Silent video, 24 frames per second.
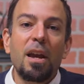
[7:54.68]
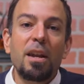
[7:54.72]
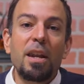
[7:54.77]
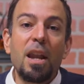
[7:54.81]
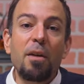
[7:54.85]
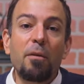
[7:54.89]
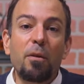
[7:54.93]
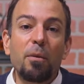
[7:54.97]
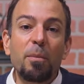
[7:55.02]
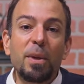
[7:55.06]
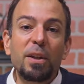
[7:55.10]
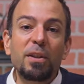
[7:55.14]

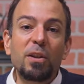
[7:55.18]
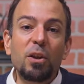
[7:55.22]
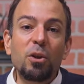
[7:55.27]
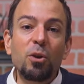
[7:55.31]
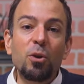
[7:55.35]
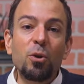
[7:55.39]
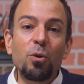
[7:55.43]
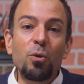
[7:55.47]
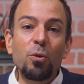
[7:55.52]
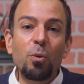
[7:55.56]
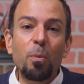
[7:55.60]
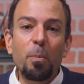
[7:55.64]
Never miss a
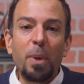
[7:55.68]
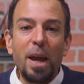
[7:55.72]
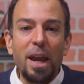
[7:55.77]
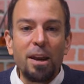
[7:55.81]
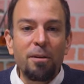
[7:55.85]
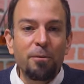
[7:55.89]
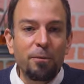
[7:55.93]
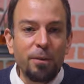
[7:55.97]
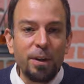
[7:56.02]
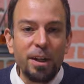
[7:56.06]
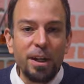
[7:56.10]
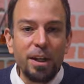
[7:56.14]
new
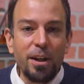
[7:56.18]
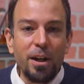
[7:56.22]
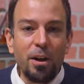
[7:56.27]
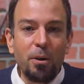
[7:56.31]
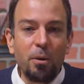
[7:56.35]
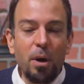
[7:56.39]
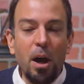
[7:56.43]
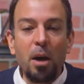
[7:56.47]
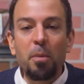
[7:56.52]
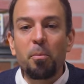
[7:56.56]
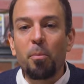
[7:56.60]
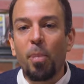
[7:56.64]
pen video,
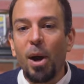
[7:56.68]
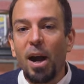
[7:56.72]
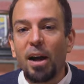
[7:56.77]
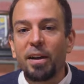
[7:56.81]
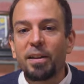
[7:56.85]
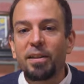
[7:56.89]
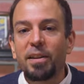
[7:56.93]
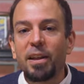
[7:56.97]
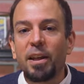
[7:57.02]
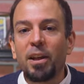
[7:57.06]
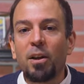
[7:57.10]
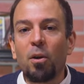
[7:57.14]

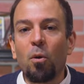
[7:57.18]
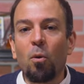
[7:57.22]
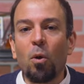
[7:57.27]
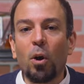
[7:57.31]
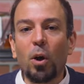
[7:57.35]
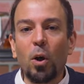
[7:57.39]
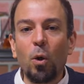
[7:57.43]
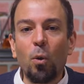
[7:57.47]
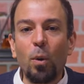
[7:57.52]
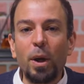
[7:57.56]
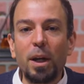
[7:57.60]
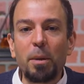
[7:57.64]
unboxing, or
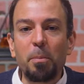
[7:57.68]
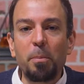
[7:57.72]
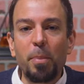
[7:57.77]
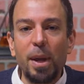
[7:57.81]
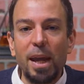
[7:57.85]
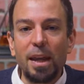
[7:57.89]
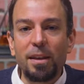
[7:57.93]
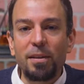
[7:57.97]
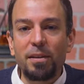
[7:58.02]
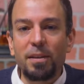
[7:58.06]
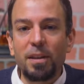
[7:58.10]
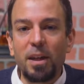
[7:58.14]
quick
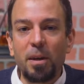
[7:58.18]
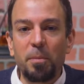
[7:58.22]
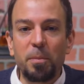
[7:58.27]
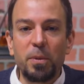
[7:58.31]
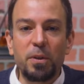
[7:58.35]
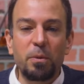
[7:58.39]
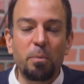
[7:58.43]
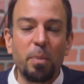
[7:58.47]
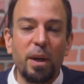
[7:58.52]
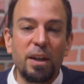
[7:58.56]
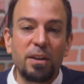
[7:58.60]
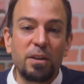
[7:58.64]
pen
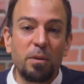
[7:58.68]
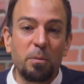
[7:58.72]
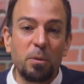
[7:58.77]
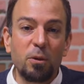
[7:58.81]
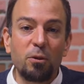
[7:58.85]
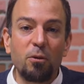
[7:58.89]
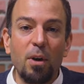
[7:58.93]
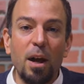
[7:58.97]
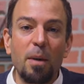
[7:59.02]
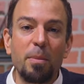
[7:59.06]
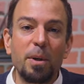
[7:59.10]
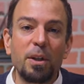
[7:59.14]
tips by
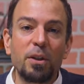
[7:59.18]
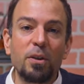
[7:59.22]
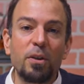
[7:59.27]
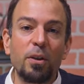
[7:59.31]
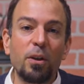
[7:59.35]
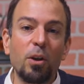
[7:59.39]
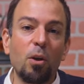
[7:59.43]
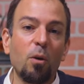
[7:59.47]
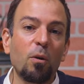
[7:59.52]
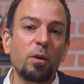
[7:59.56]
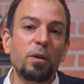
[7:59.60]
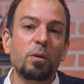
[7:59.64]
subscribing to the
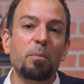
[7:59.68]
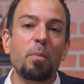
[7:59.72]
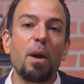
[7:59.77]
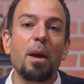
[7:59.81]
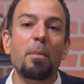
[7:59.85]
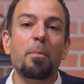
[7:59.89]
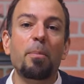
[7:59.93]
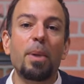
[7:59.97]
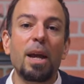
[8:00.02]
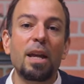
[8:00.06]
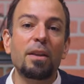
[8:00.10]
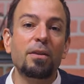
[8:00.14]

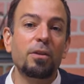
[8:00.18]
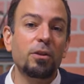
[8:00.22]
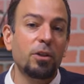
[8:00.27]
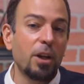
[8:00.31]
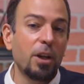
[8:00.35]
Goldspot Pens